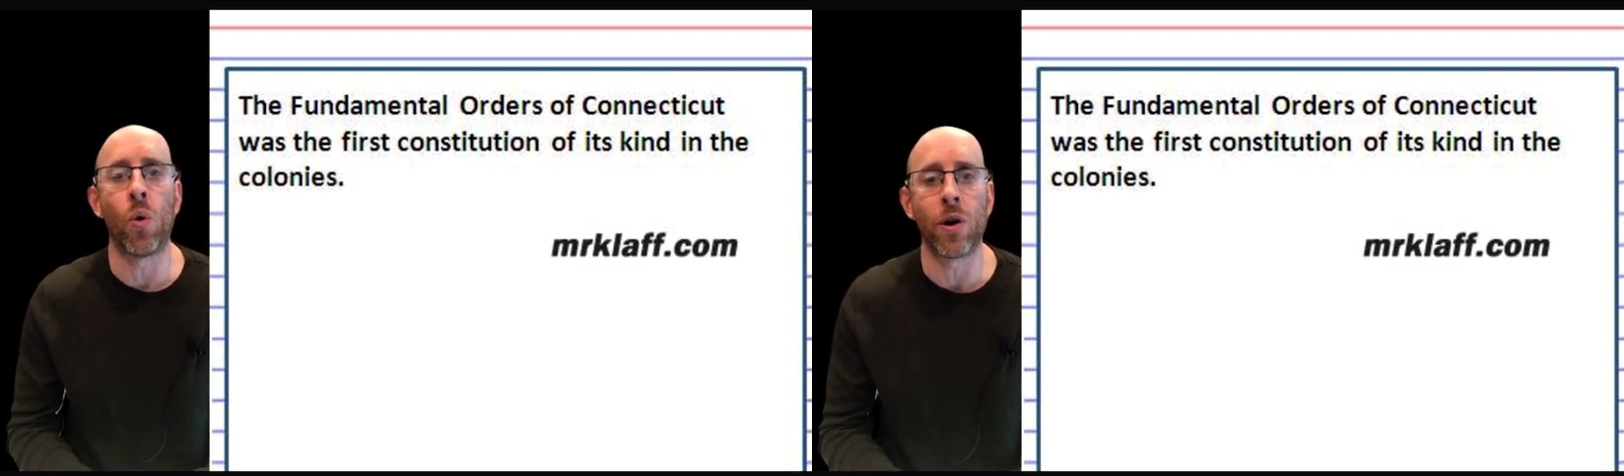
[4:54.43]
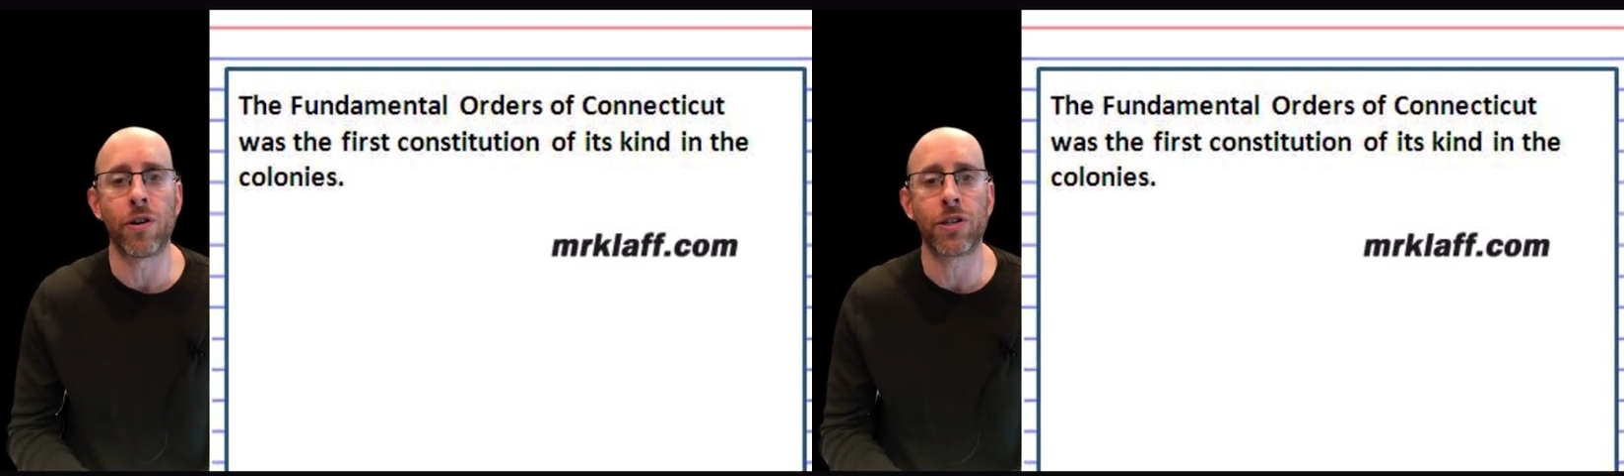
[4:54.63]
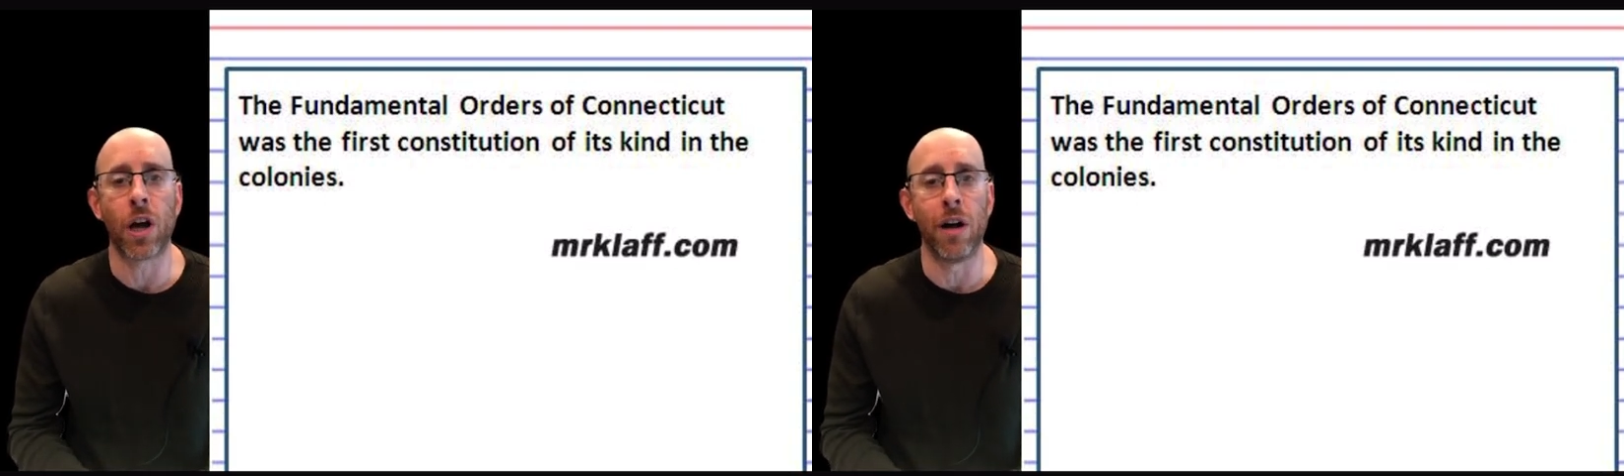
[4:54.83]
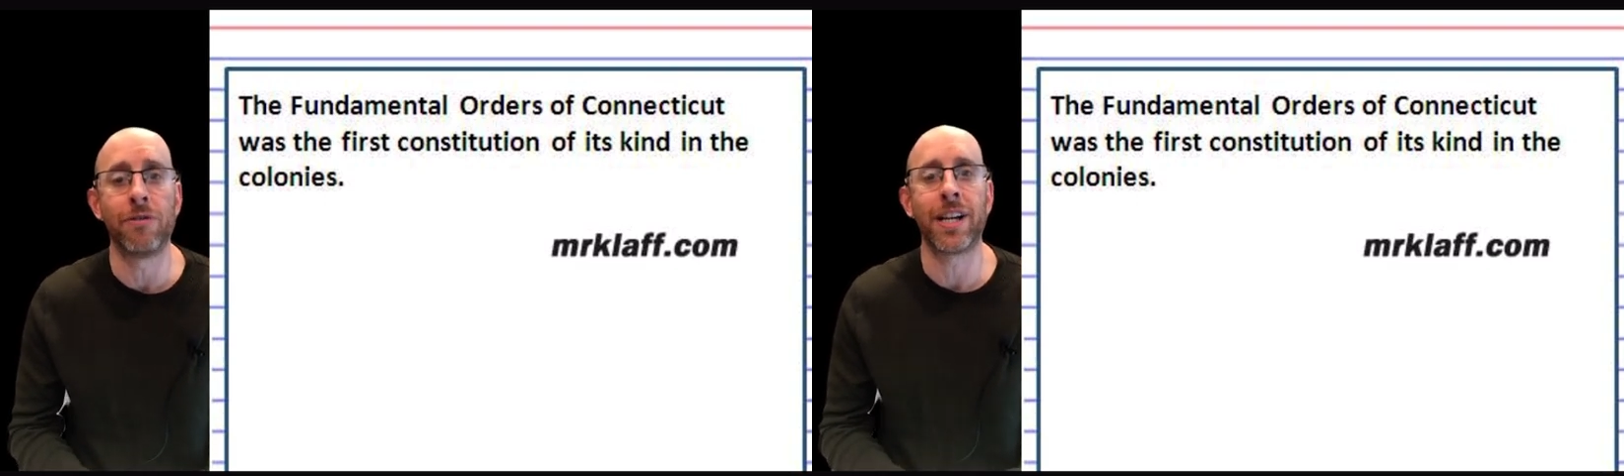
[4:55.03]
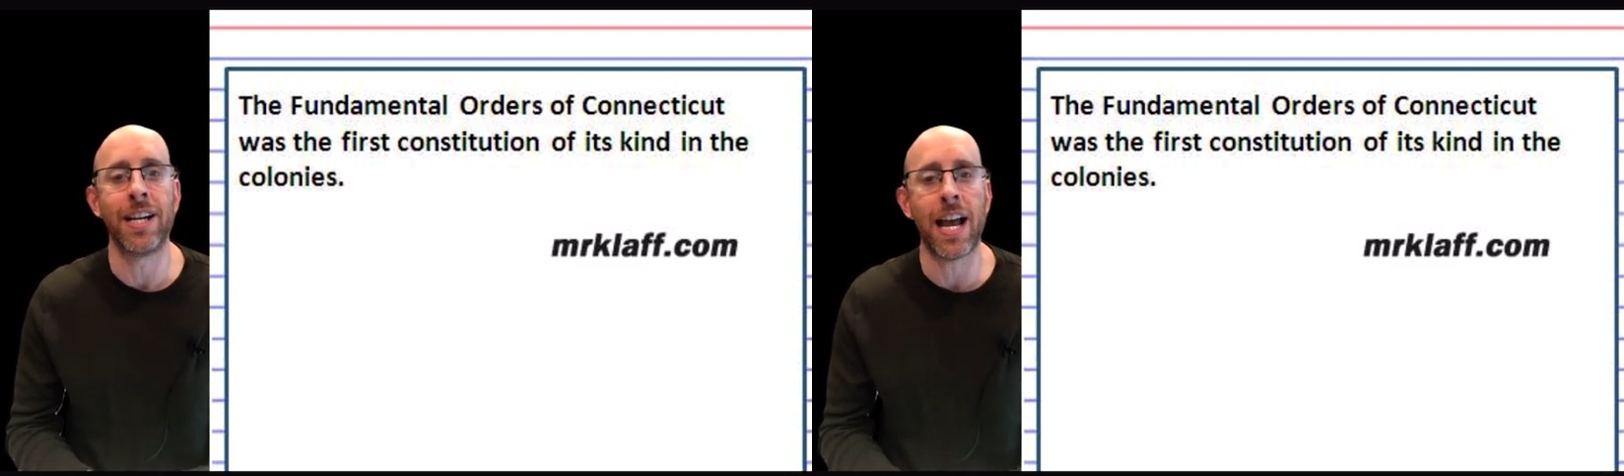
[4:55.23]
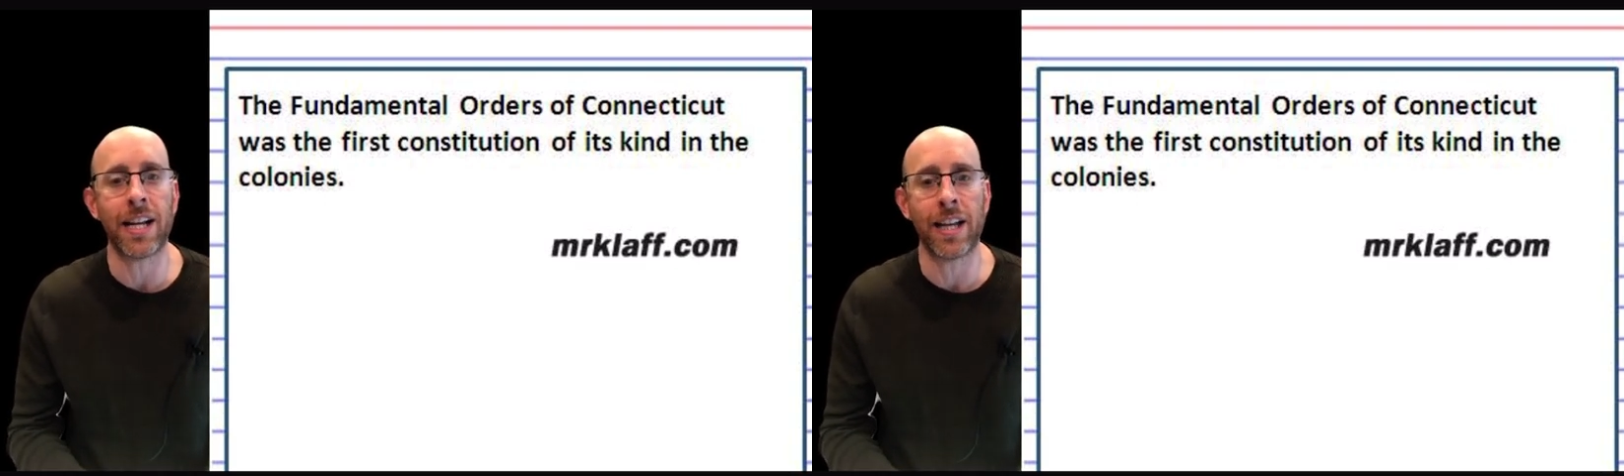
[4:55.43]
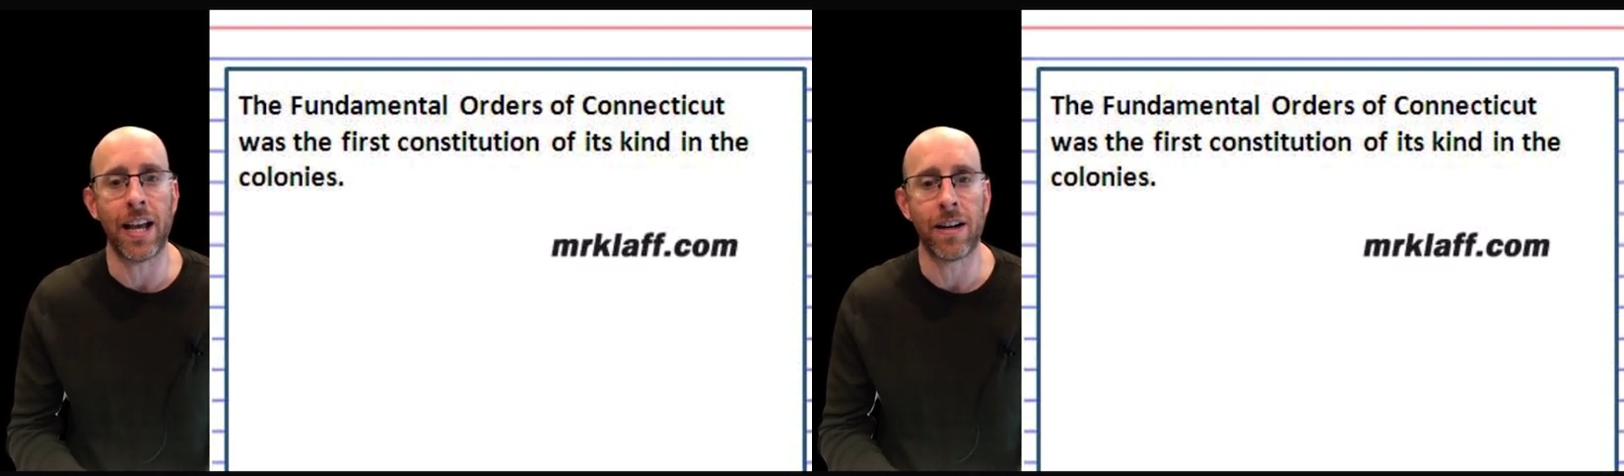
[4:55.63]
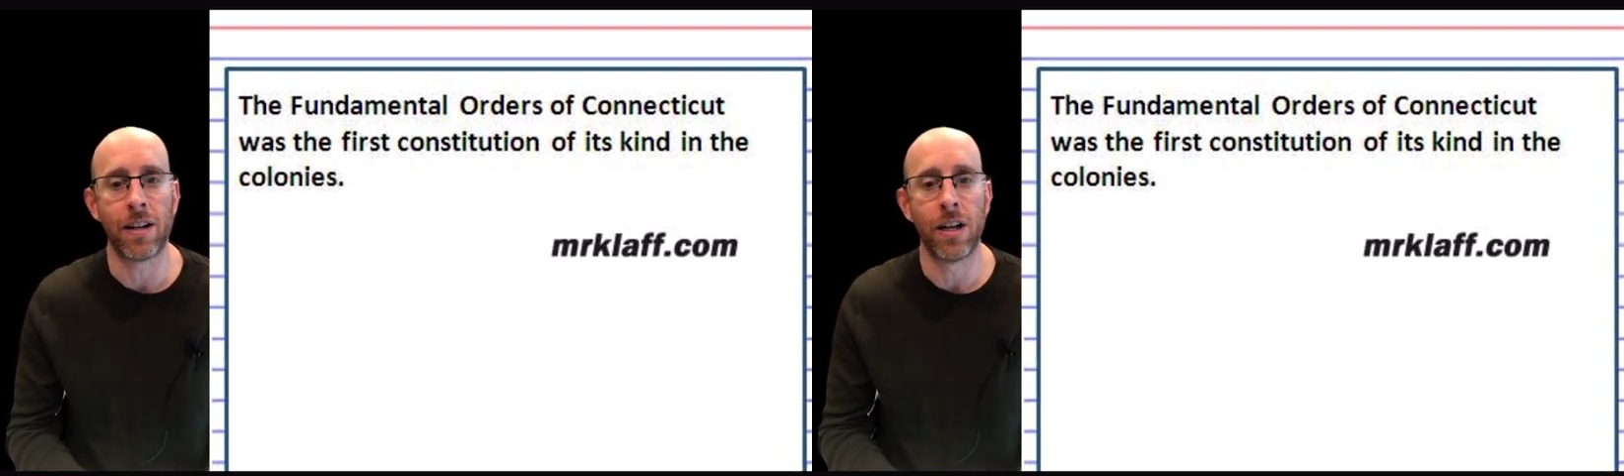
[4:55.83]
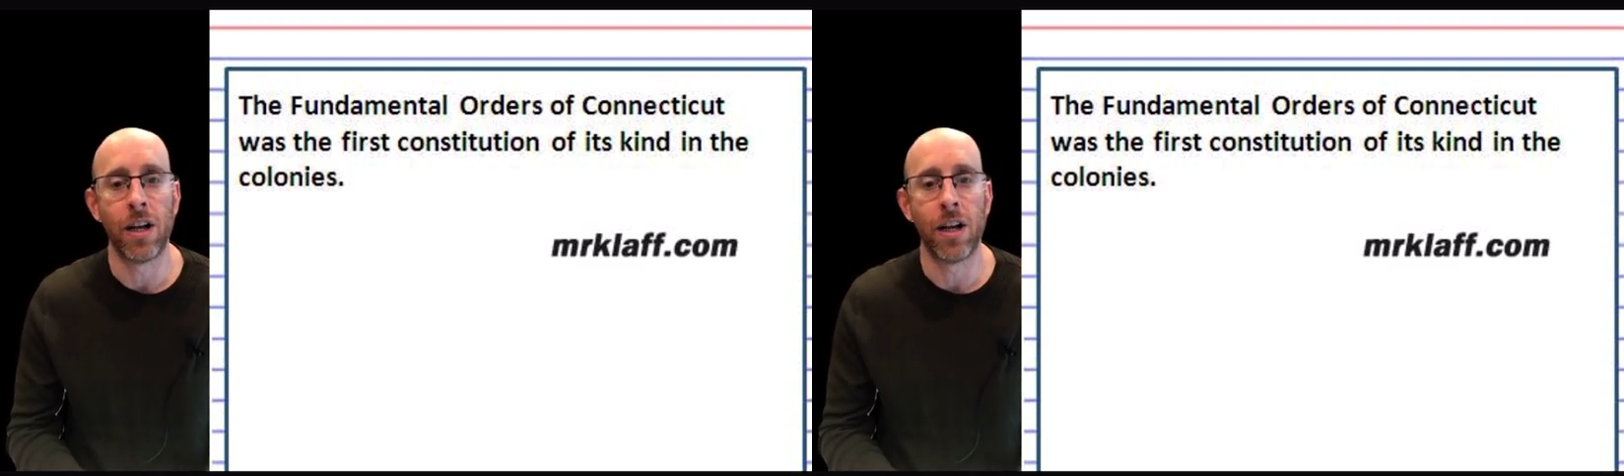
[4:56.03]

Orders of Connecticut.